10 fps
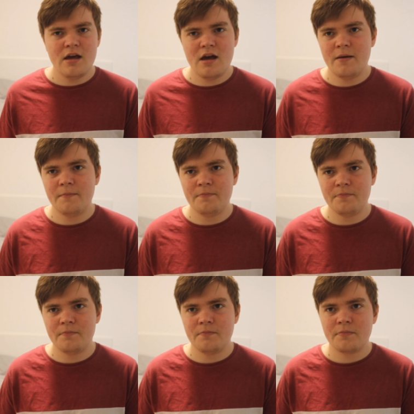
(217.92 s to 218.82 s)

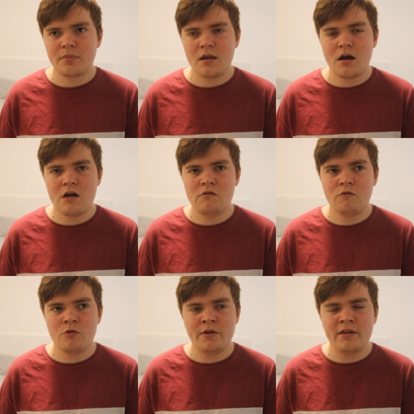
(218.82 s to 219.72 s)
um,
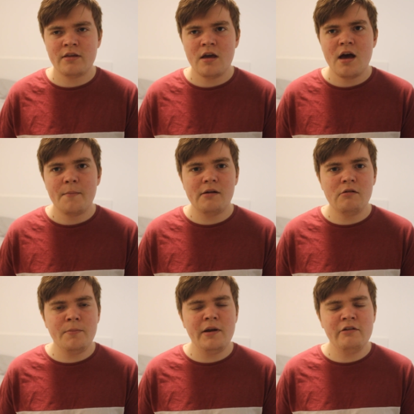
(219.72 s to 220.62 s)
Hyrule Warriors. But it
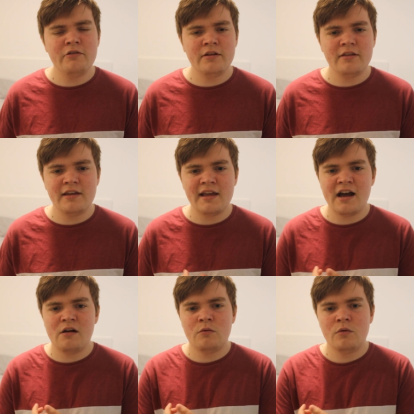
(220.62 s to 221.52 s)
would be interesting to see
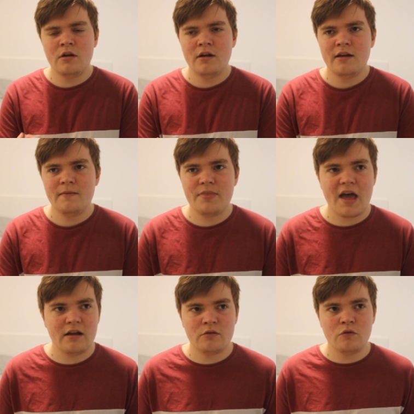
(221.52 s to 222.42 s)
how
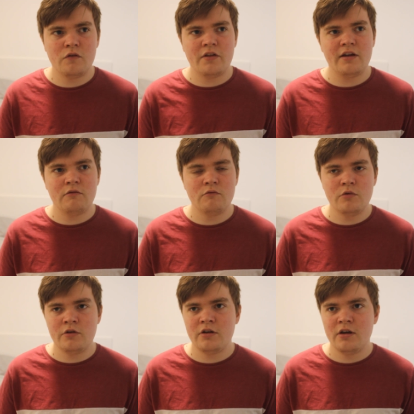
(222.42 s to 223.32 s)
that sort of thing
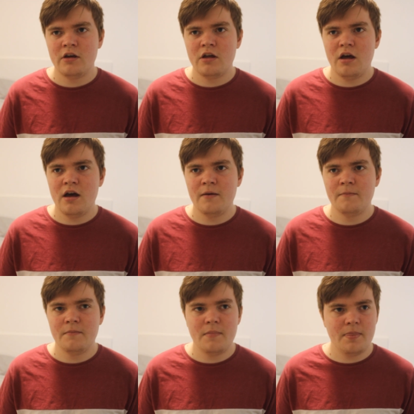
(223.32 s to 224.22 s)
would
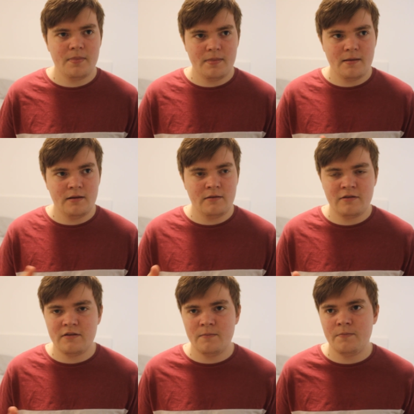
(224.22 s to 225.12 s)
um,
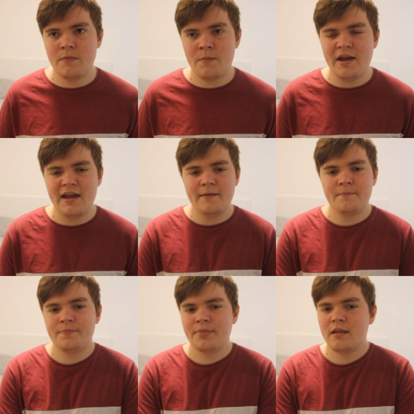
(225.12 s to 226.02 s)
appear.
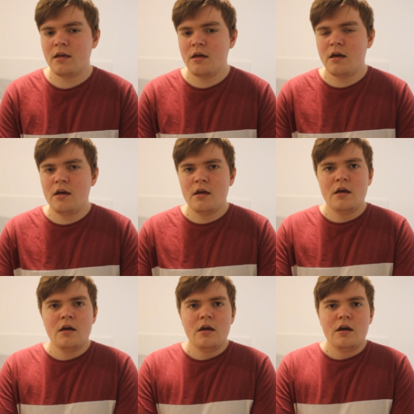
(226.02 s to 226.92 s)

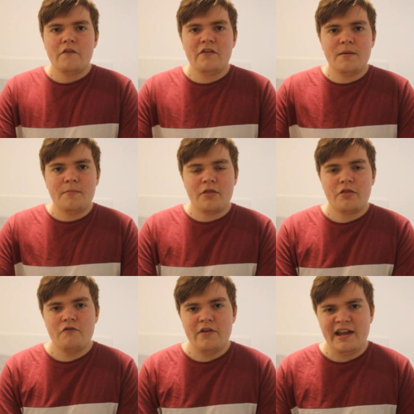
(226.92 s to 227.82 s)
For number
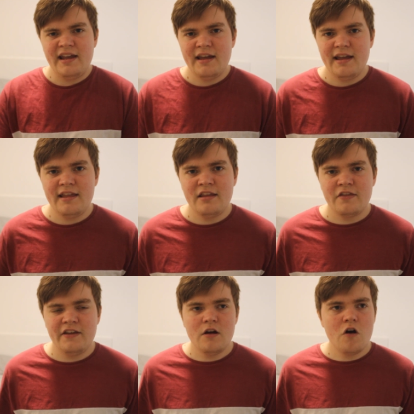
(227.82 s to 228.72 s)
three is
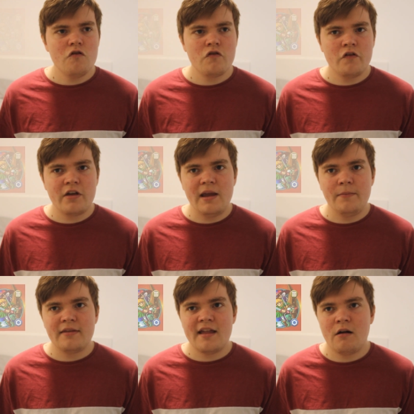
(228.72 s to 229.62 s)
the Oracle
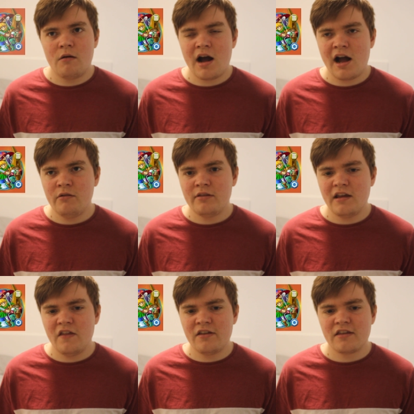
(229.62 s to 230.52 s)
games. Now, I would
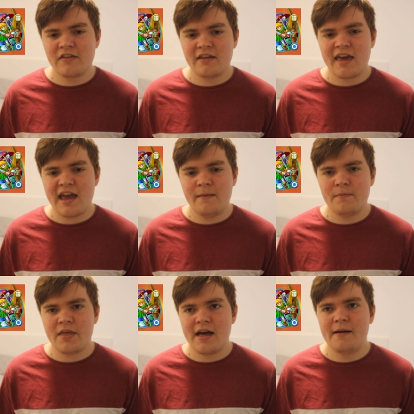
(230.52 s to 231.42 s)
say this is the
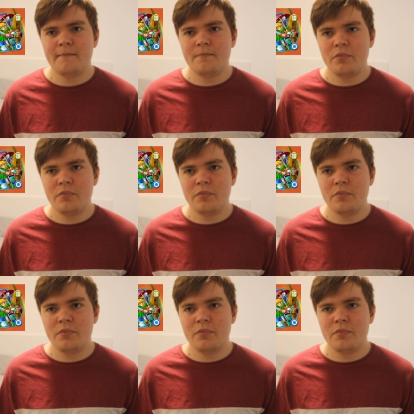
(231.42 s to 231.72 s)
game that